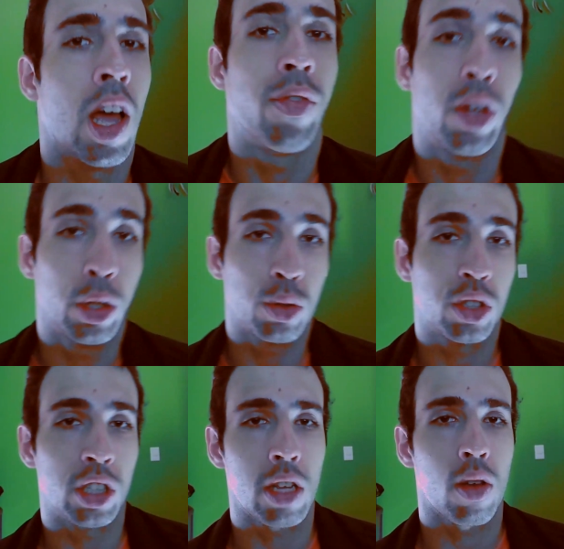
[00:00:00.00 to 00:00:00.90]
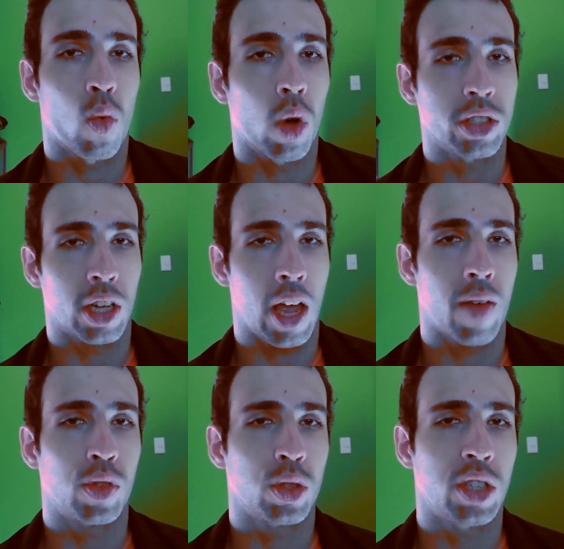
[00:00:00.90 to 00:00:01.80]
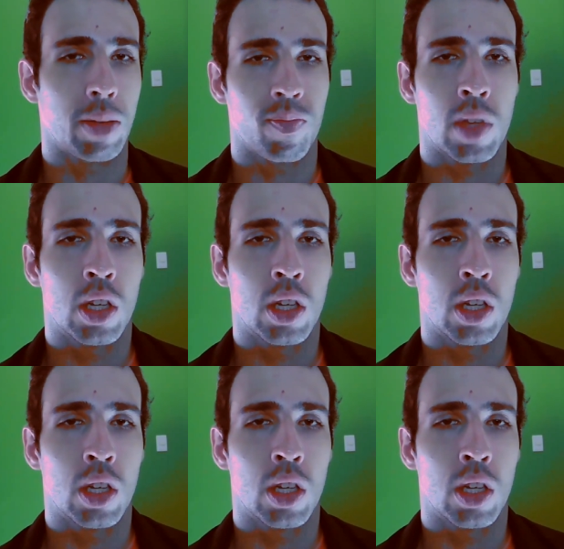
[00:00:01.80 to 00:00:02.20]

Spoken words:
after you see what I have to say.